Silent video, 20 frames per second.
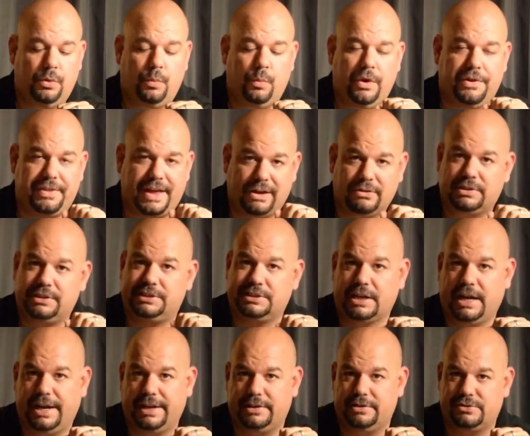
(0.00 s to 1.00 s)
without the
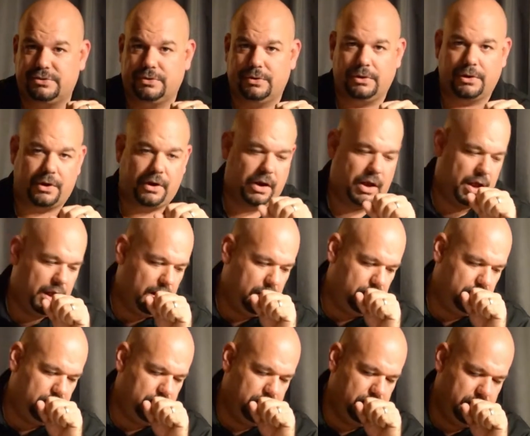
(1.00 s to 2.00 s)
Sky Controller.
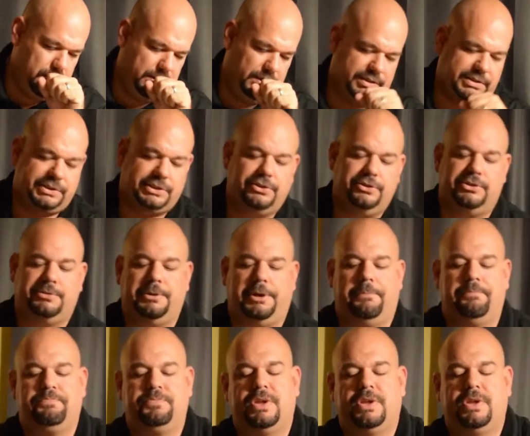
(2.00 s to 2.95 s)
Excuse me.